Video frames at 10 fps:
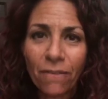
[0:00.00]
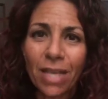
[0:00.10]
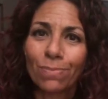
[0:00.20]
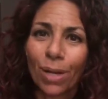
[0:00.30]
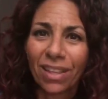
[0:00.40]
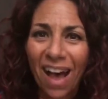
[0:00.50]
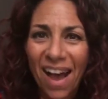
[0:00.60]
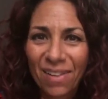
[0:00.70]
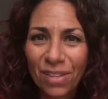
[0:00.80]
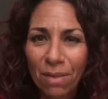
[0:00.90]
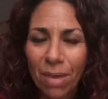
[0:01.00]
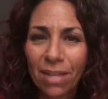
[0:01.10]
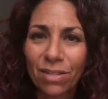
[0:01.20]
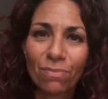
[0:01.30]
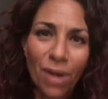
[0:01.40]
Facebook Lives, I
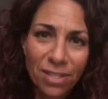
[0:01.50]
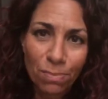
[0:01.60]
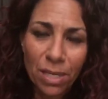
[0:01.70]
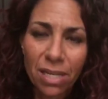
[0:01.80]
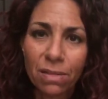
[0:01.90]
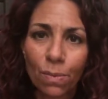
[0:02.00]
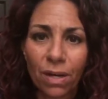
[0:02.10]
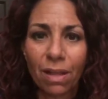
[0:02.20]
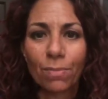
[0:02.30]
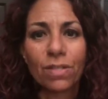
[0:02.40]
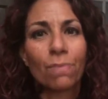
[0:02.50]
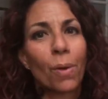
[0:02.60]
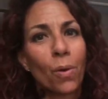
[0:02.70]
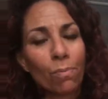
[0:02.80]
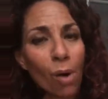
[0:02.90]
made some recipes. One of them was the
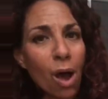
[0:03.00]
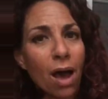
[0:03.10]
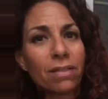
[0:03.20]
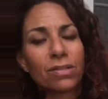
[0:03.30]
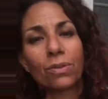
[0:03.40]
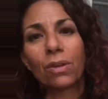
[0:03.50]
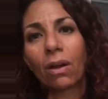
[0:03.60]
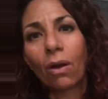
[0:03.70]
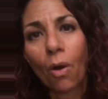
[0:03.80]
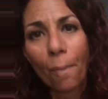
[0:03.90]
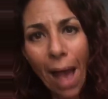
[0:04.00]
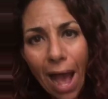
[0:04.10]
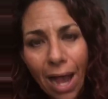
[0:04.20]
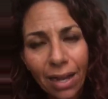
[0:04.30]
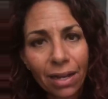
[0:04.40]
bone broth. So you can go
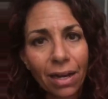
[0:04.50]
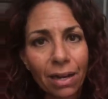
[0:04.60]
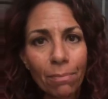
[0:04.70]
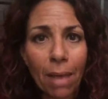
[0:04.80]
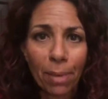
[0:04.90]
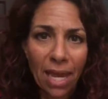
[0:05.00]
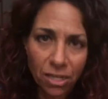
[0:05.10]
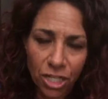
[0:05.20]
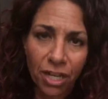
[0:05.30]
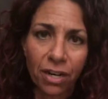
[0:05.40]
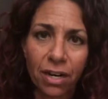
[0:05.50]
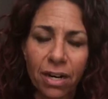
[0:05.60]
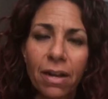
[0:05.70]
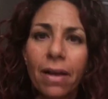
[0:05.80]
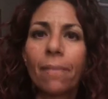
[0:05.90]
back on my page here
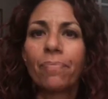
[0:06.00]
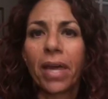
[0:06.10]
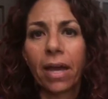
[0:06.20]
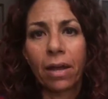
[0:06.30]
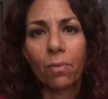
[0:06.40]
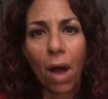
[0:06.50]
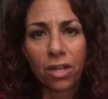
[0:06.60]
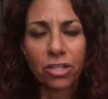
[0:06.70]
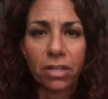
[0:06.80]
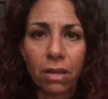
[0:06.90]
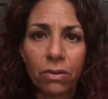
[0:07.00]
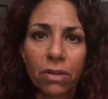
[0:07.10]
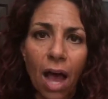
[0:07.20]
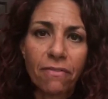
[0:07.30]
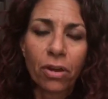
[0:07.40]
and watch the other
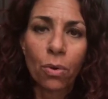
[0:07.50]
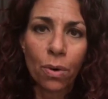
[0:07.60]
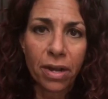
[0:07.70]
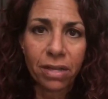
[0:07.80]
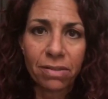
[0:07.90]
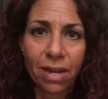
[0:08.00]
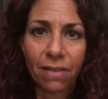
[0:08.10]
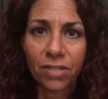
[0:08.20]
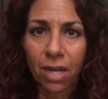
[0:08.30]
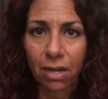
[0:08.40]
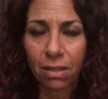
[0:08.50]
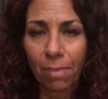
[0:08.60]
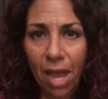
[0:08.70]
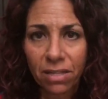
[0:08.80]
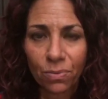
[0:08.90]
live recordings that I've done in the
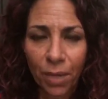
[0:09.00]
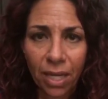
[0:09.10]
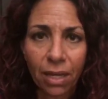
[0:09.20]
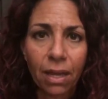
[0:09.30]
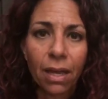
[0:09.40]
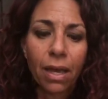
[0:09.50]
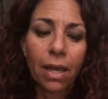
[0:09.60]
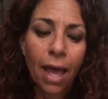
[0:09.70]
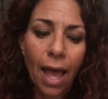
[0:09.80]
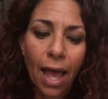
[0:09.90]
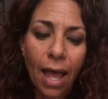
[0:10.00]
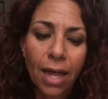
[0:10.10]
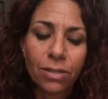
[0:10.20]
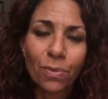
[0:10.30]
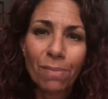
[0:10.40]
past week.
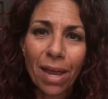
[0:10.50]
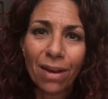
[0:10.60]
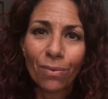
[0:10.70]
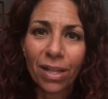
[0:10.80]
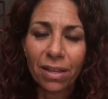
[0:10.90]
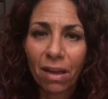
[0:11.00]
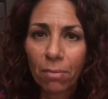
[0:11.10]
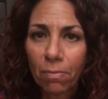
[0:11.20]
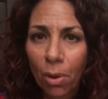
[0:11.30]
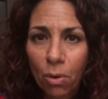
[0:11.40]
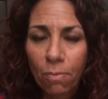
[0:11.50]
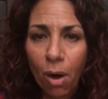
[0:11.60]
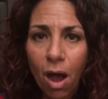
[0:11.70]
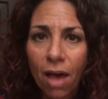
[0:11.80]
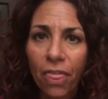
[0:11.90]
And we made a really yummy bone
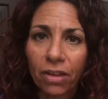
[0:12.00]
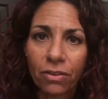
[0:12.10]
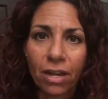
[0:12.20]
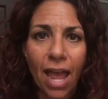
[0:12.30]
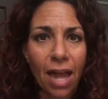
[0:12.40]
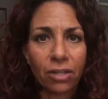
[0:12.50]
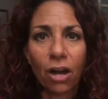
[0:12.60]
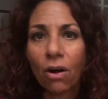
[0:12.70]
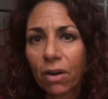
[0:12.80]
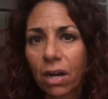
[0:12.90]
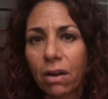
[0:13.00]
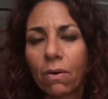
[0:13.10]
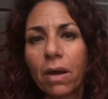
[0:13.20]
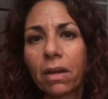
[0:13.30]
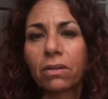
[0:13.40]
broth, and you can add coconut
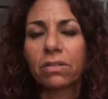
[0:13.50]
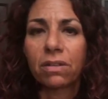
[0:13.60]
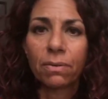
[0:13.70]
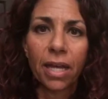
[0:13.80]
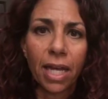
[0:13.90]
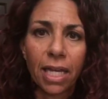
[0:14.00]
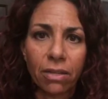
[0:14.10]
oil to it.